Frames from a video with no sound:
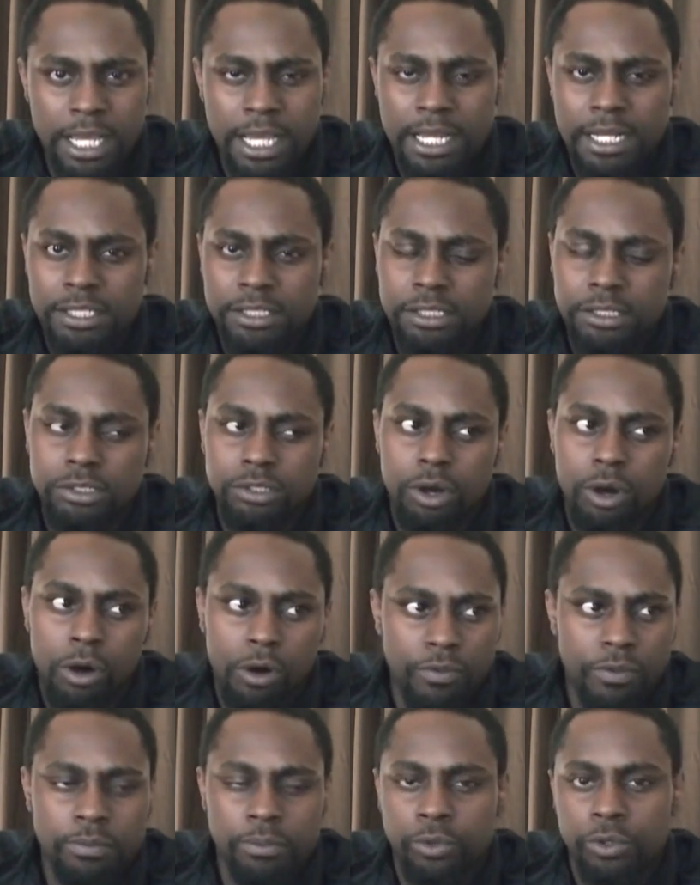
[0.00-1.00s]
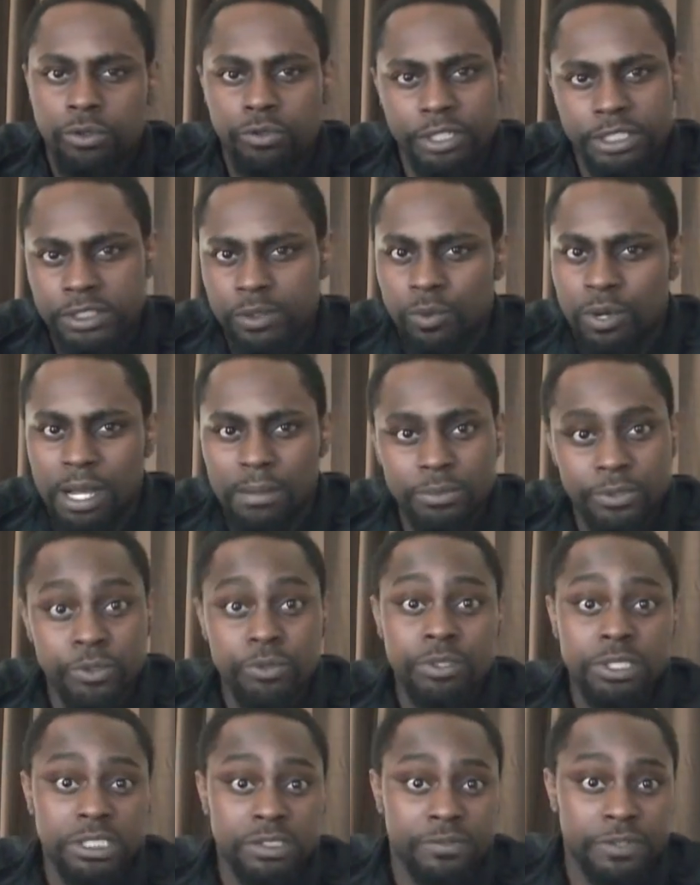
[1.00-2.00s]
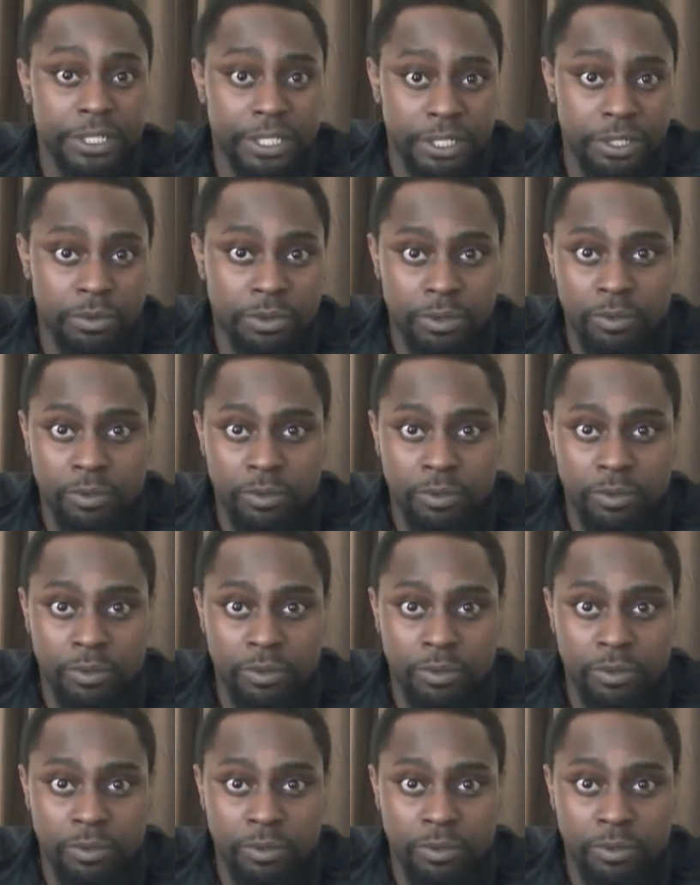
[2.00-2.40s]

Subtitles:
and this is all the more reason why I'm doing this video